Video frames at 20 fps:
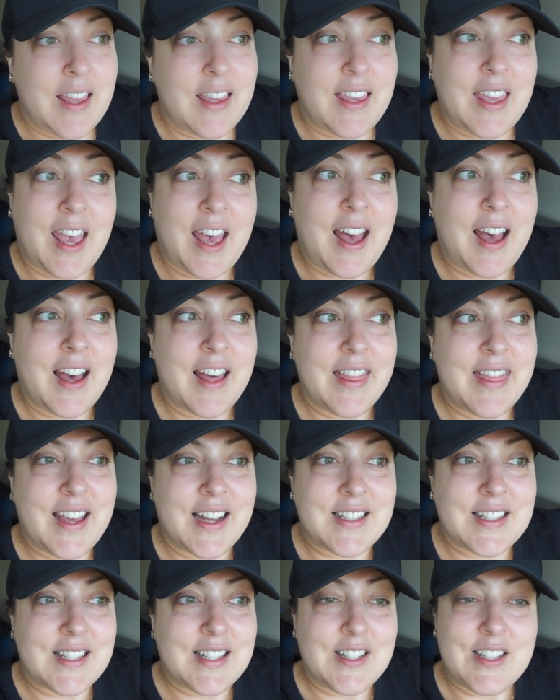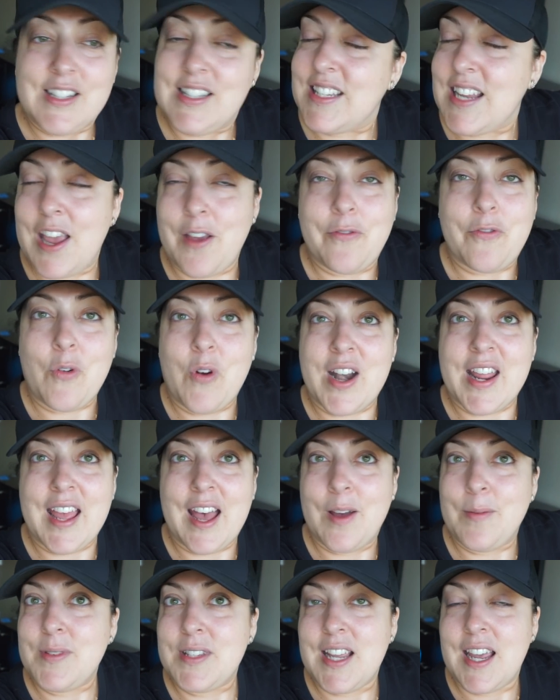yeah, that's day 40
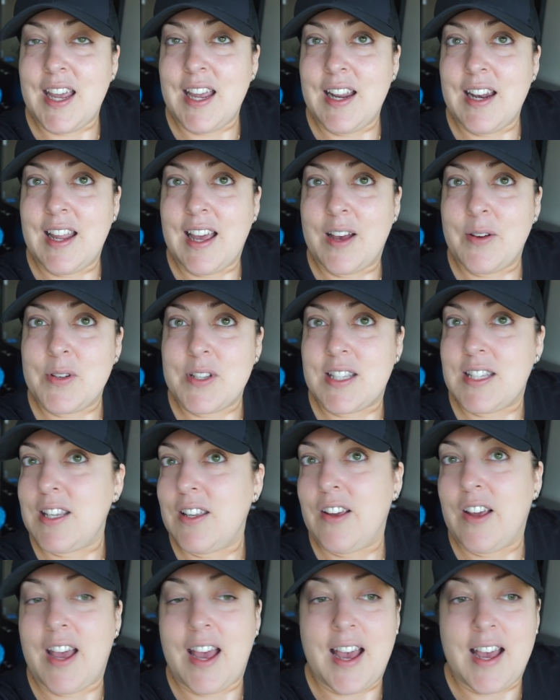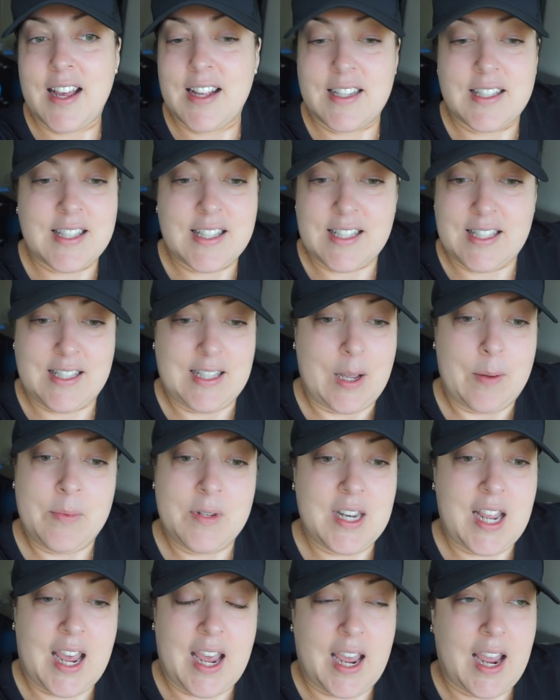update. I will see you guys
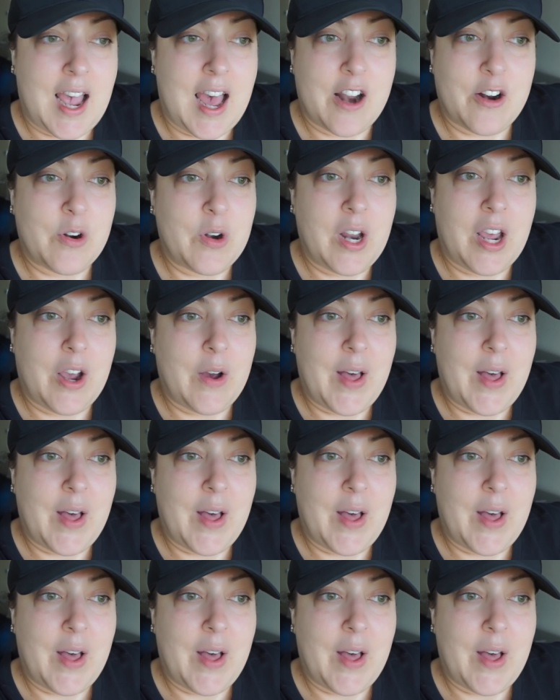someday. I don't know.